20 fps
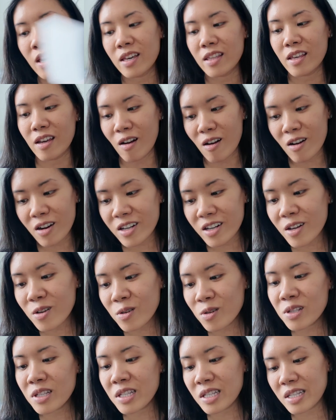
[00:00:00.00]
They are
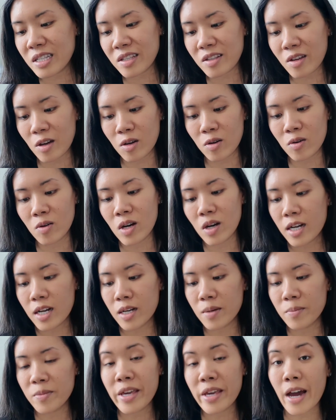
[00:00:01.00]
ghosts, so
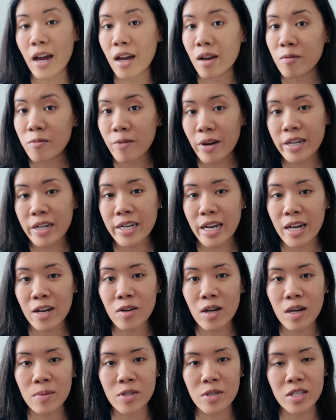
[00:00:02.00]
yeah, right now
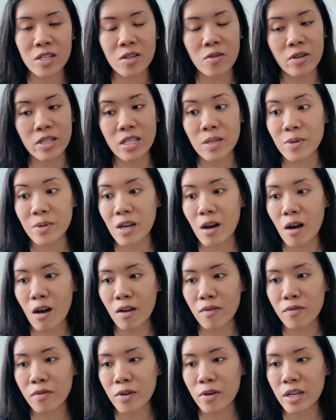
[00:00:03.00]
I'm just going to be
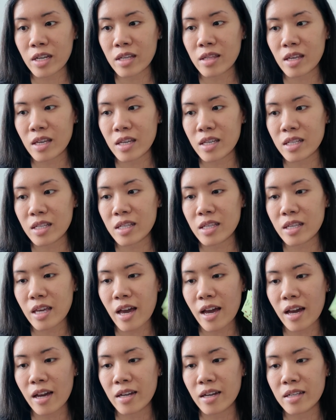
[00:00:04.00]
offering this
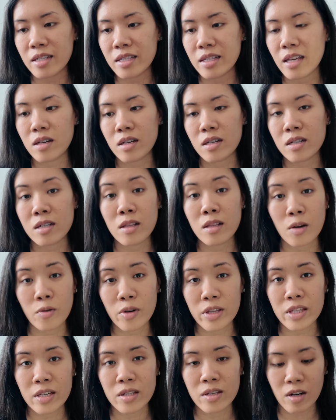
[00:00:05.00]
as the glow
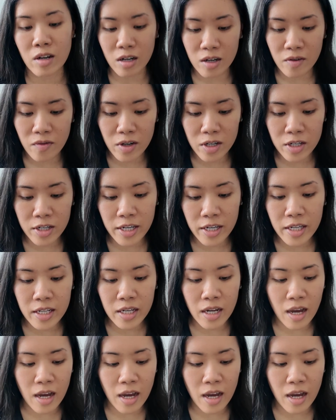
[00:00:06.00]
in the dark version.